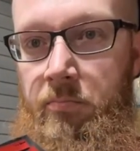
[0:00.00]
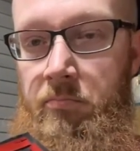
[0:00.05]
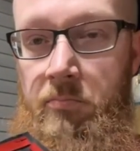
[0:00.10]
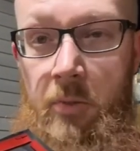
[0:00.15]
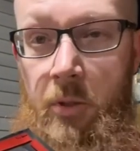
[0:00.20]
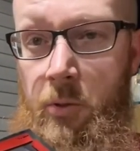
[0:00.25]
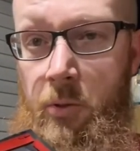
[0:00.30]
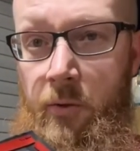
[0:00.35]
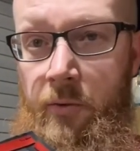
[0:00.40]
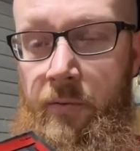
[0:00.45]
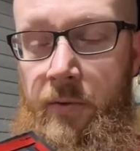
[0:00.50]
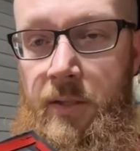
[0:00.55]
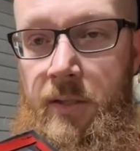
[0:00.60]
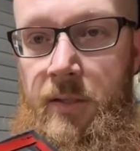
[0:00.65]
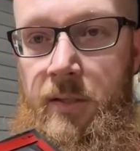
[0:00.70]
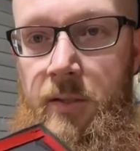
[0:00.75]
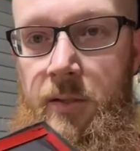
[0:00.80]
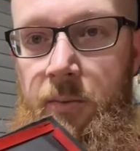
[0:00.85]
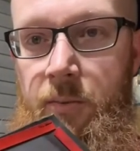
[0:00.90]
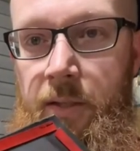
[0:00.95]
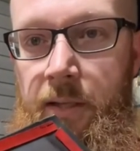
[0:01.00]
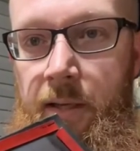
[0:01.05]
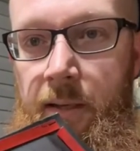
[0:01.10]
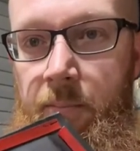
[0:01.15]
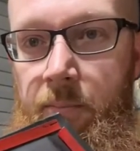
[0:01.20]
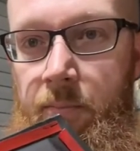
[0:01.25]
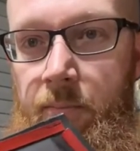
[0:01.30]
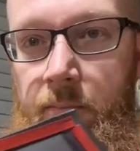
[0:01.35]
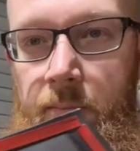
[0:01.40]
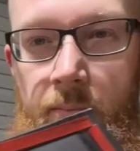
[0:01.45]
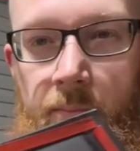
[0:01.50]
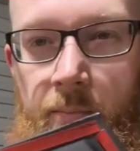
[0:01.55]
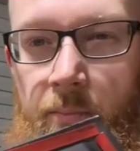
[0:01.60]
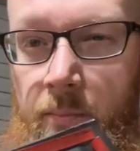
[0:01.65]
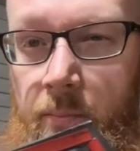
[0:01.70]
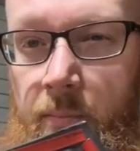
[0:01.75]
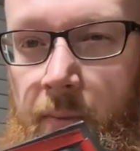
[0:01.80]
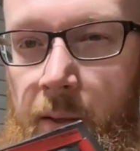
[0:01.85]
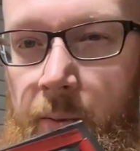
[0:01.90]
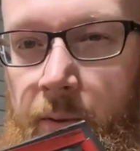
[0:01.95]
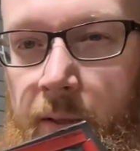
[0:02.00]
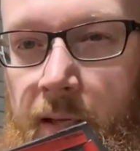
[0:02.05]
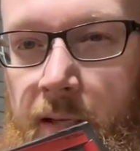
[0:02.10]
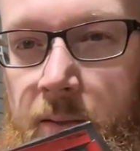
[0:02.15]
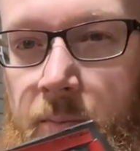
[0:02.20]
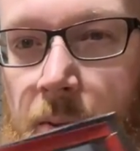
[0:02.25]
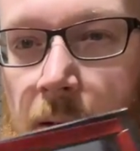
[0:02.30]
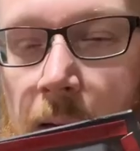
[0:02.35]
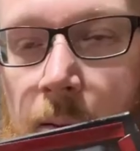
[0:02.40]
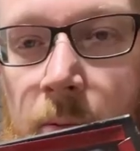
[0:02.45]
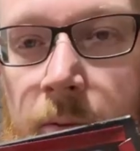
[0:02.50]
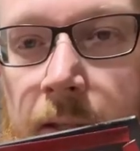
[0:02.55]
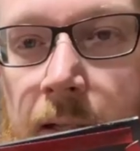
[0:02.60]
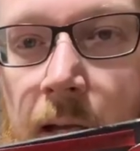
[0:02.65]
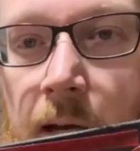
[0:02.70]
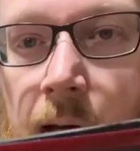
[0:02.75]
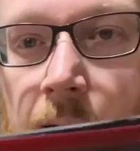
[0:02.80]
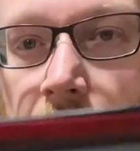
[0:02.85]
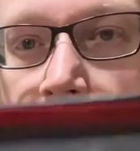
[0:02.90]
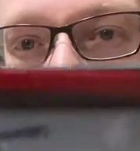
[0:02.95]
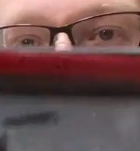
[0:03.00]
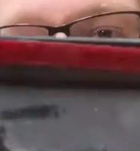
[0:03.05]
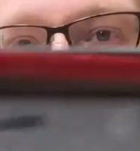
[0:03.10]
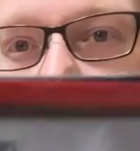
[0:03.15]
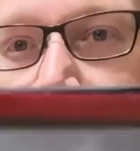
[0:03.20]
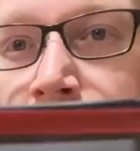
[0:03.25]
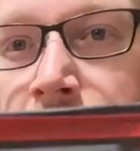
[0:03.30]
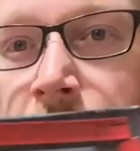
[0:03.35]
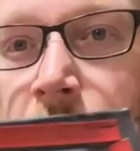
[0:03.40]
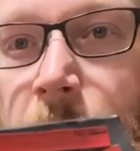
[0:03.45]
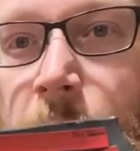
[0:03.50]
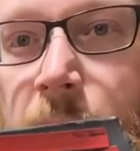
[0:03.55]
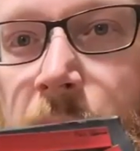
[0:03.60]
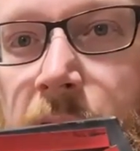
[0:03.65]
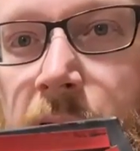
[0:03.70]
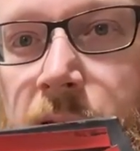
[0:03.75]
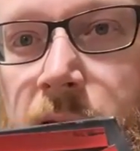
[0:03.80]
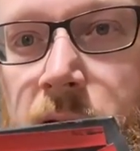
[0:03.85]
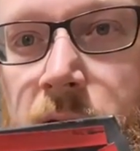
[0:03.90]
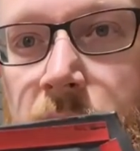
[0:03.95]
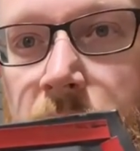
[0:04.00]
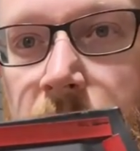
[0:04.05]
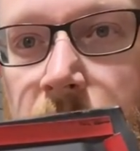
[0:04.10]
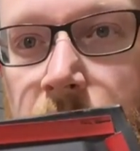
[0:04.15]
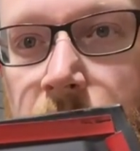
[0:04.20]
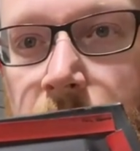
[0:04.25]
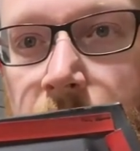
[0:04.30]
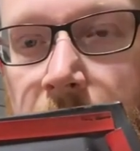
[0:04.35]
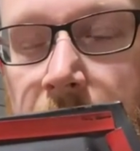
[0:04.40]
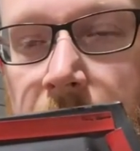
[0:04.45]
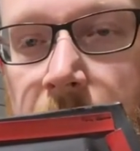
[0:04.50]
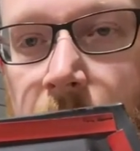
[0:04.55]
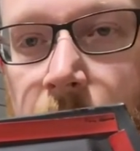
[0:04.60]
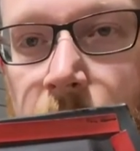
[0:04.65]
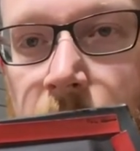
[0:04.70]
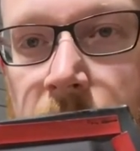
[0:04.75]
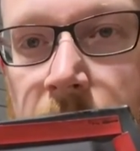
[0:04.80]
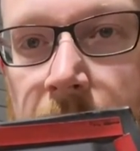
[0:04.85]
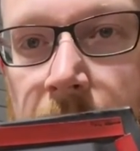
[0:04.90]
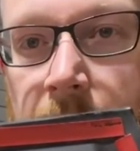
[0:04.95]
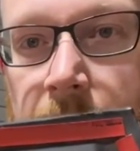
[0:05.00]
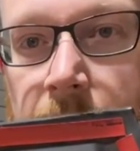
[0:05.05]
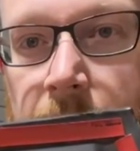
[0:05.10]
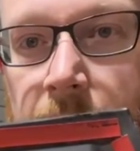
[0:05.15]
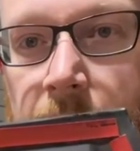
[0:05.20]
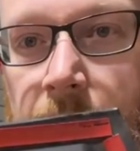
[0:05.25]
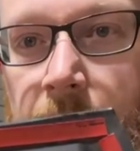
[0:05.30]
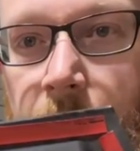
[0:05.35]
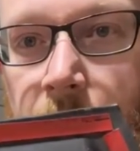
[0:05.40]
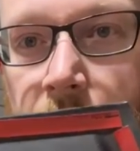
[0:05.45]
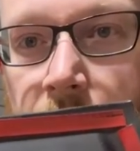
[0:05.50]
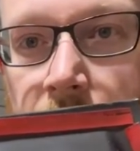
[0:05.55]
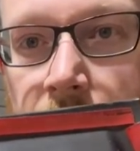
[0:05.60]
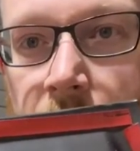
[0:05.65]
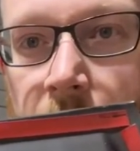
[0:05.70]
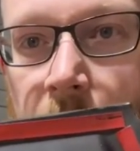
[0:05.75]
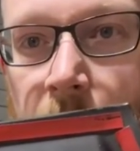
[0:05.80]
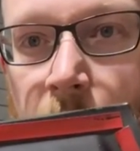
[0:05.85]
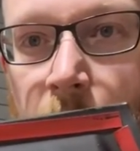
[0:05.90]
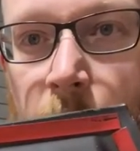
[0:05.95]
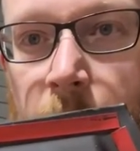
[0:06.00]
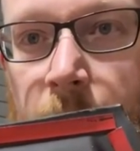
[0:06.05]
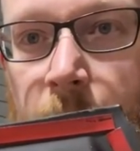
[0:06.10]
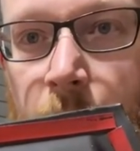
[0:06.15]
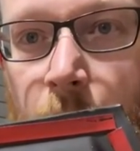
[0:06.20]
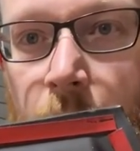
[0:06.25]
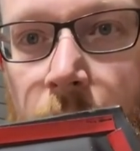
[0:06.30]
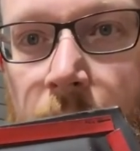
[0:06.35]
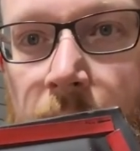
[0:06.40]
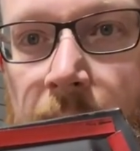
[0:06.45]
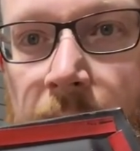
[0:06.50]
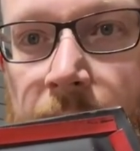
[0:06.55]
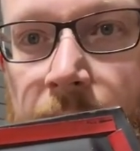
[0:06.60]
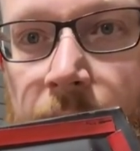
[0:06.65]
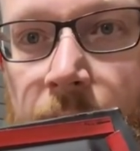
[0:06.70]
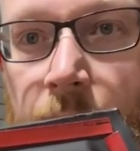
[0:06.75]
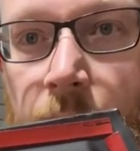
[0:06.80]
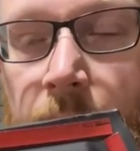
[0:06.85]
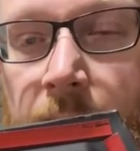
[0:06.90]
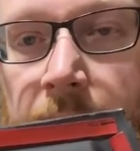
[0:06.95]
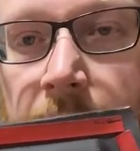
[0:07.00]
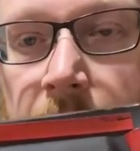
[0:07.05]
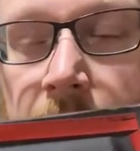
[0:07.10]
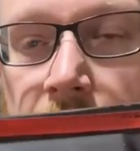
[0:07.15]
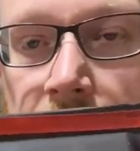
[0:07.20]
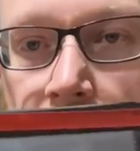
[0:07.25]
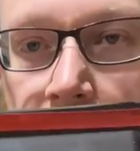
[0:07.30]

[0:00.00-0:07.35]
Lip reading: Don't know if this is 3M. I would guess probably not, but it's just some of that double-sided tape. I will be pulling off the red